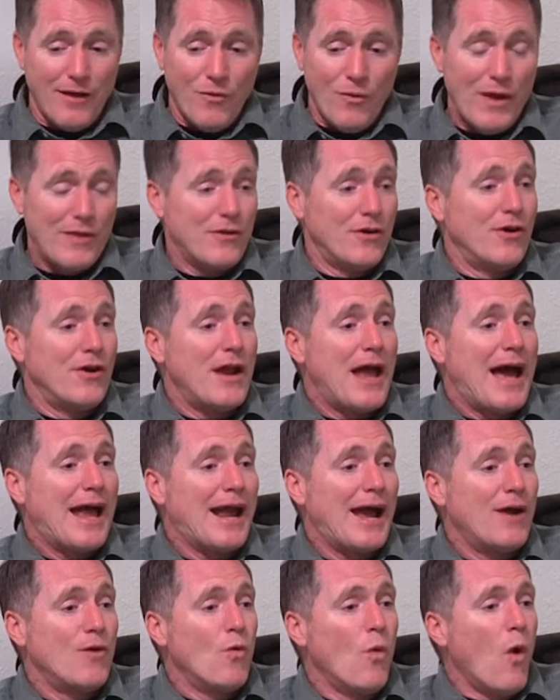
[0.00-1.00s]
whether or not
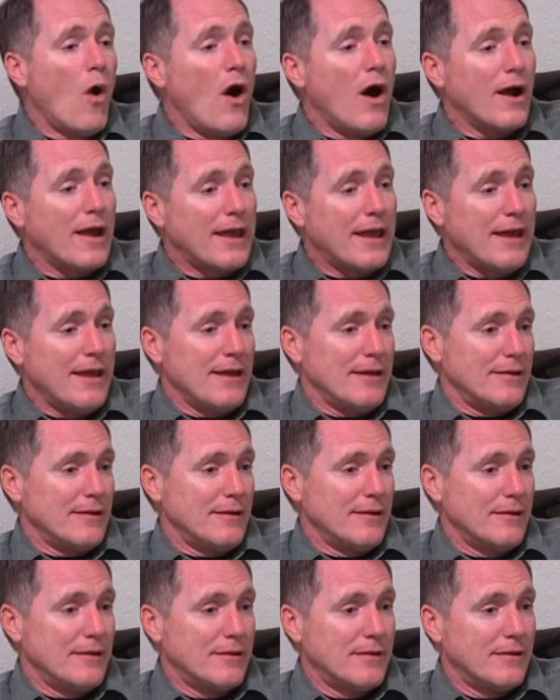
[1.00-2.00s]
I walk
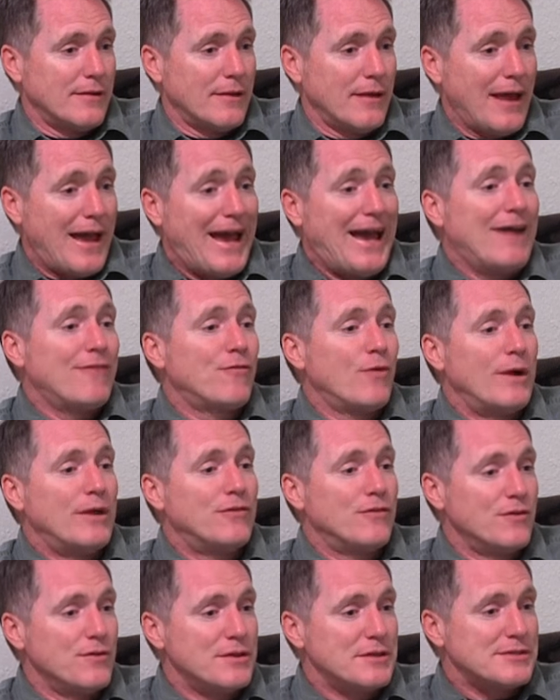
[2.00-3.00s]
in halfway
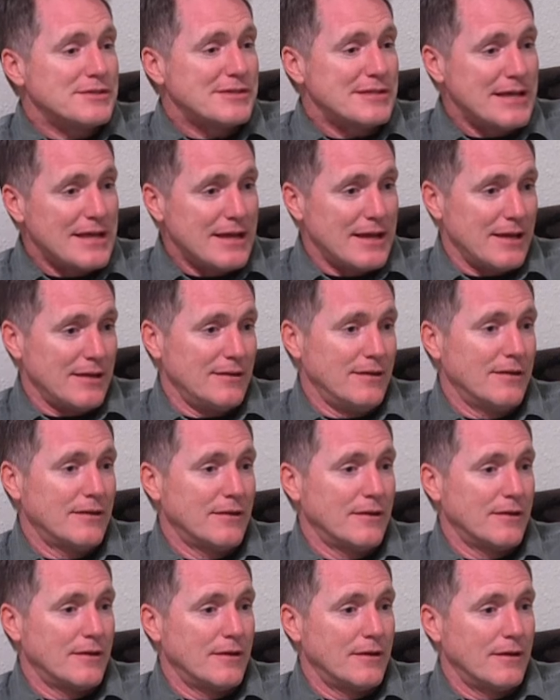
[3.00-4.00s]
through the singing
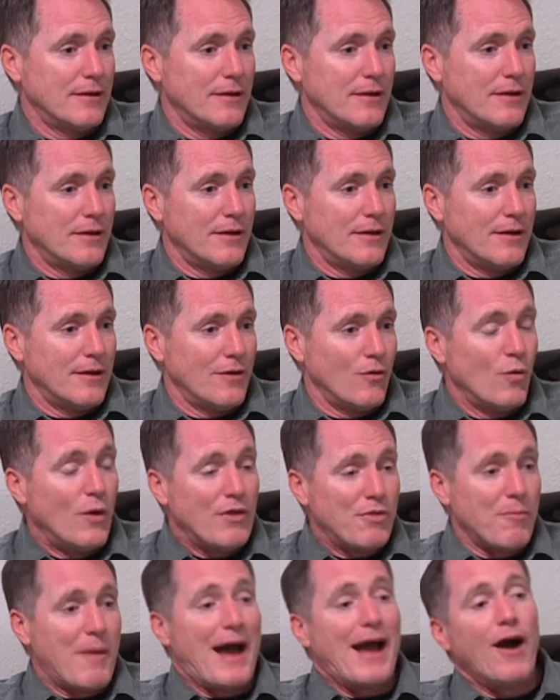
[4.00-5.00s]

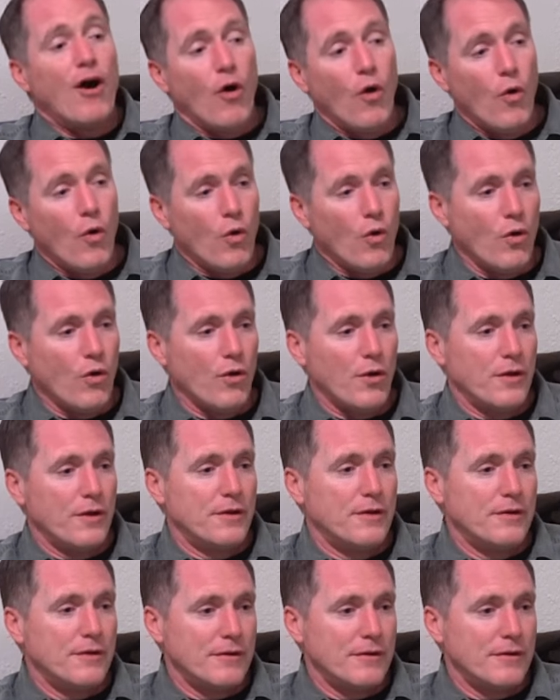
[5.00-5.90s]
with my whole